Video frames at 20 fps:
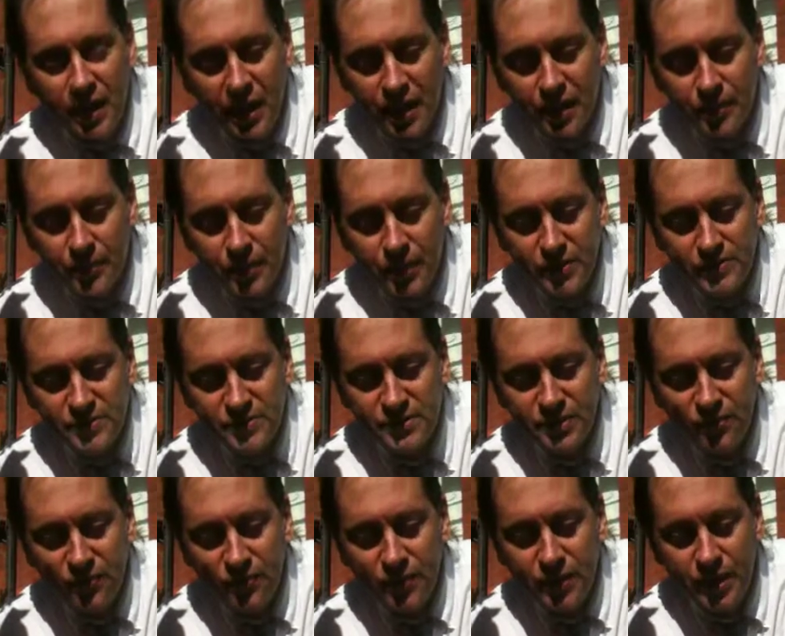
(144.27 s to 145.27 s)
and
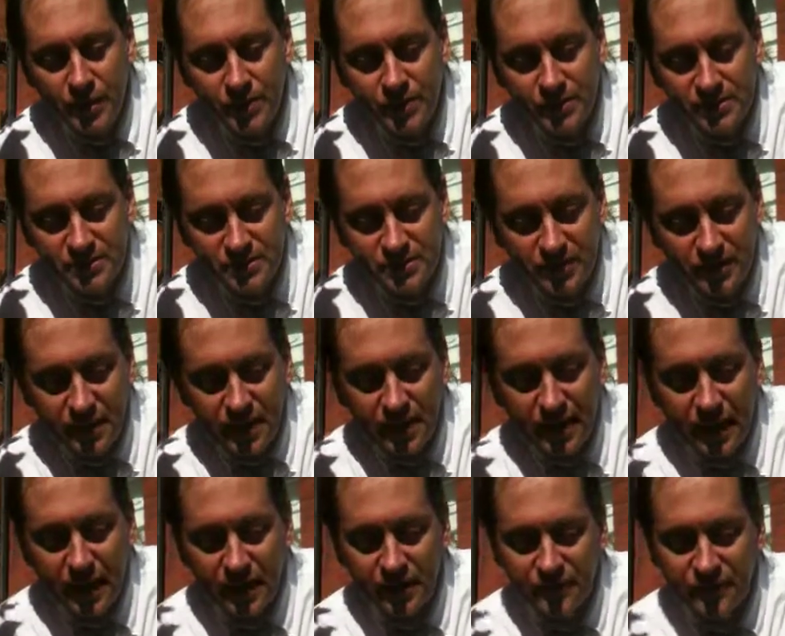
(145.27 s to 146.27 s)
positive purpose to their
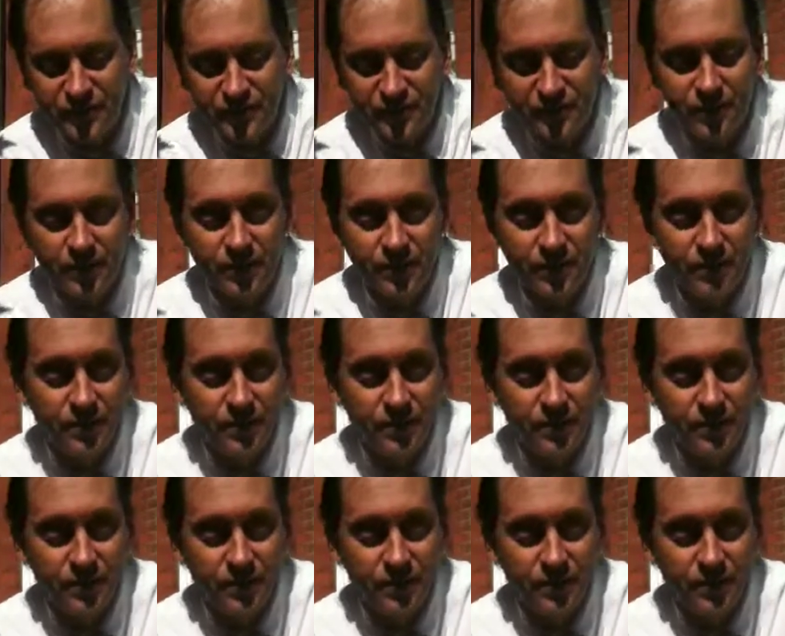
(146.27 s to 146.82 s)
lives.